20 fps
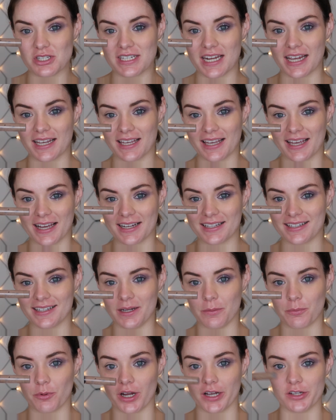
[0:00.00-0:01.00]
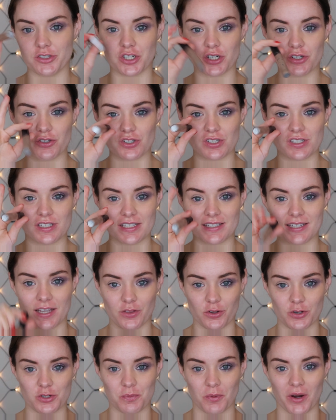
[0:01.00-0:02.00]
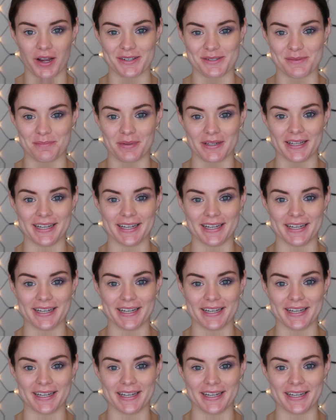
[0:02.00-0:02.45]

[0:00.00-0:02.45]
Just taking our clear brow gel just to set those brows in